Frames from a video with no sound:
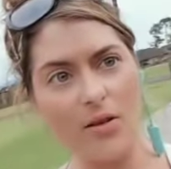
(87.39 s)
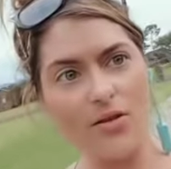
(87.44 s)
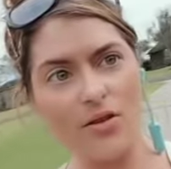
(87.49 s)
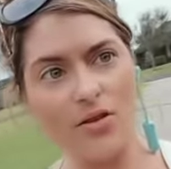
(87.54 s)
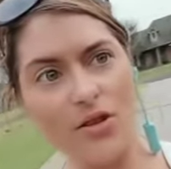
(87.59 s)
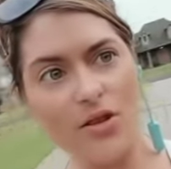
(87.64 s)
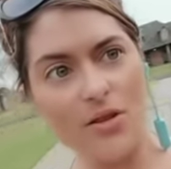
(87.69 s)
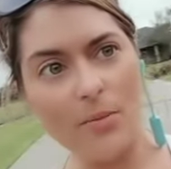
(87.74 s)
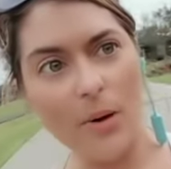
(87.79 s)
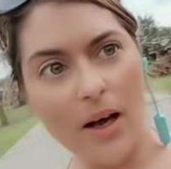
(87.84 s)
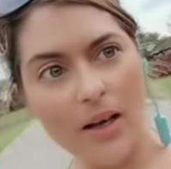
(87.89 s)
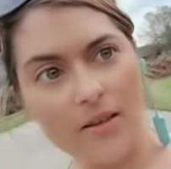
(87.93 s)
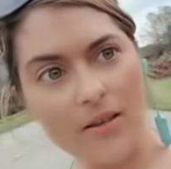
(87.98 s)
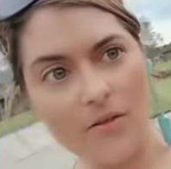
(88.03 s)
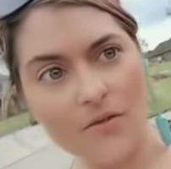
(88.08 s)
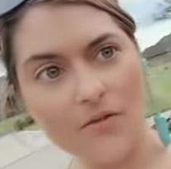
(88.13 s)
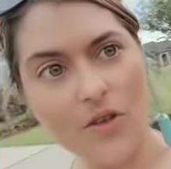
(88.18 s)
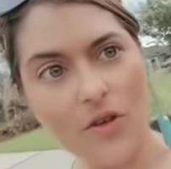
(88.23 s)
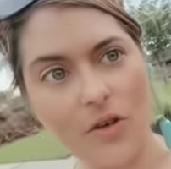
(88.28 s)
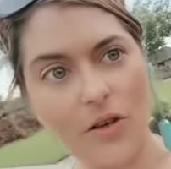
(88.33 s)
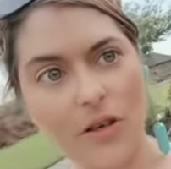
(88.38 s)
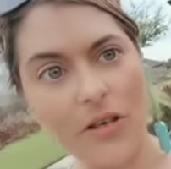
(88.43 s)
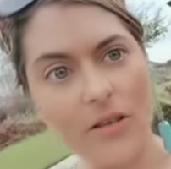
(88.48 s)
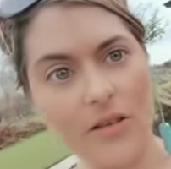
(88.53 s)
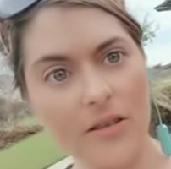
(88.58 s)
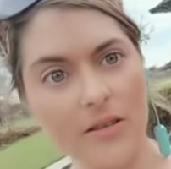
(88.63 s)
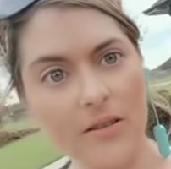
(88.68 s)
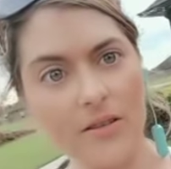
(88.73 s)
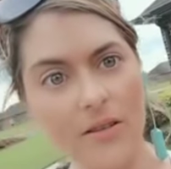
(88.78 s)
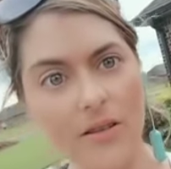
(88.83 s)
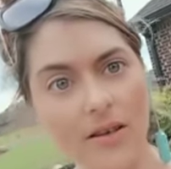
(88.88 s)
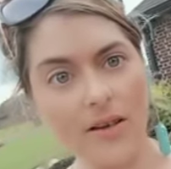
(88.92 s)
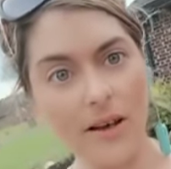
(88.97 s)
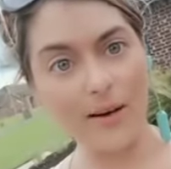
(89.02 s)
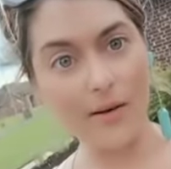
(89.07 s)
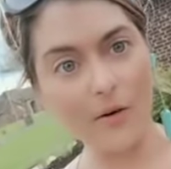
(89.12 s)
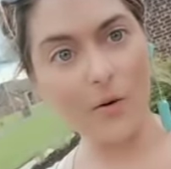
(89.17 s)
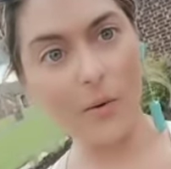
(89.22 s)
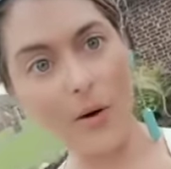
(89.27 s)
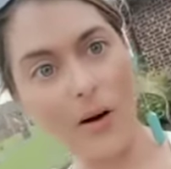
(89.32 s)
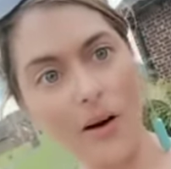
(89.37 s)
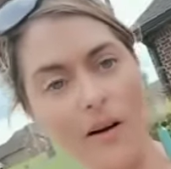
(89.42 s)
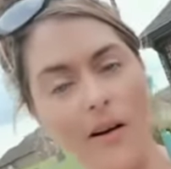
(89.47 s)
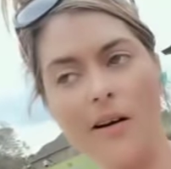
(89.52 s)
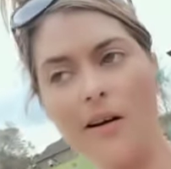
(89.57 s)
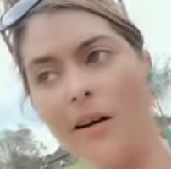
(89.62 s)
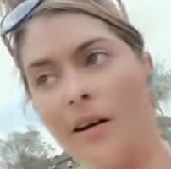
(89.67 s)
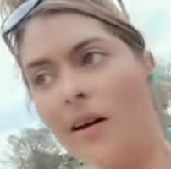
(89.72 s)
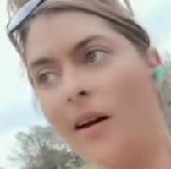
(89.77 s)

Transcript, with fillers: Those are just piles of trees everywhere.